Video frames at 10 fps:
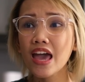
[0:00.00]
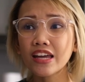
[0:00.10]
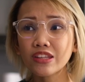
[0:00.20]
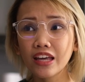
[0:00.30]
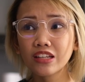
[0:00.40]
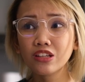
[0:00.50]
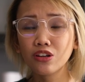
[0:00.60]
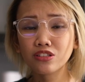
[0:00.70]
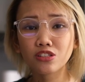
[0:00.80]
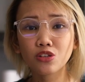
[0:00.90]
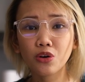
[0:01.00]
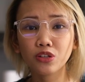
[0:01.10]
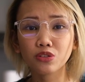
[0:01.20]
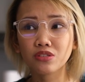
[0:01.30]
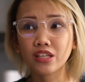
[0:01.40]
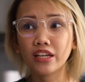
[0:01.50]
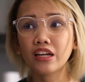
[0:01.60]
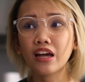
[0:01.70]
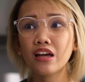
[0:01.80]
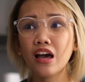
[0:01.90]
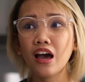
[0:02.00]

And then you're just going to say na,